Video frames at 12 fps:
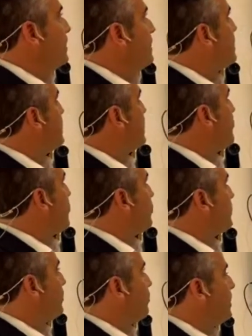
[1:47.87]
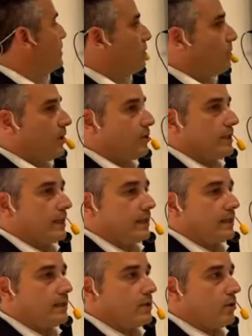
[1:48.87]
This is an important question because
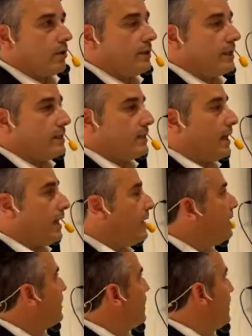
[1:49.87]
genetic disorders are,